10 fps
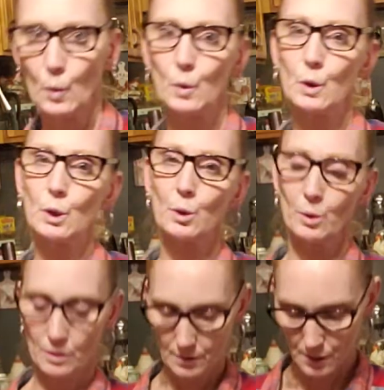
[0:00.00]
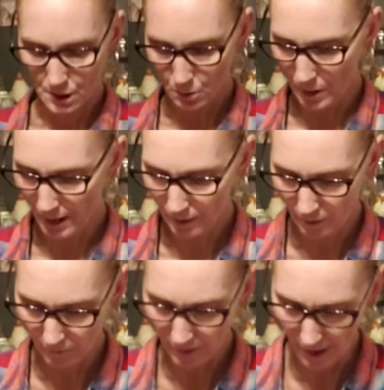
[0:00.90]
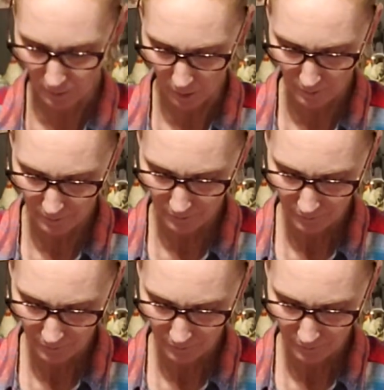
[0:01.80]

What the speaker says: Whew. Sweating over that one.